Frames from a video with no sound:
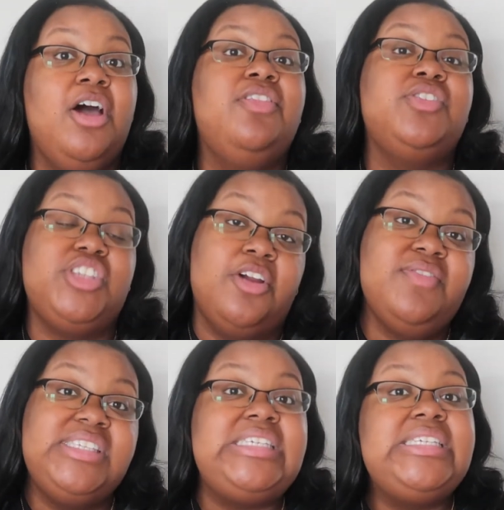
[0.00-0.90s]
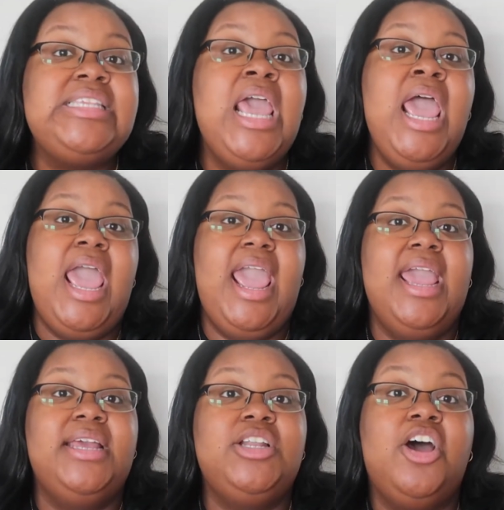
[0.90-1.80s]
other services
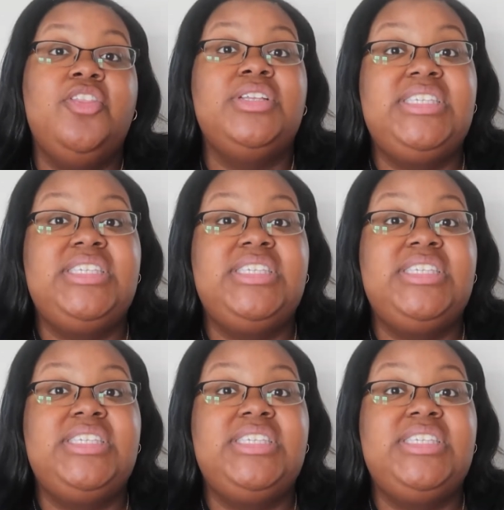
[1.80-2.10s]
and other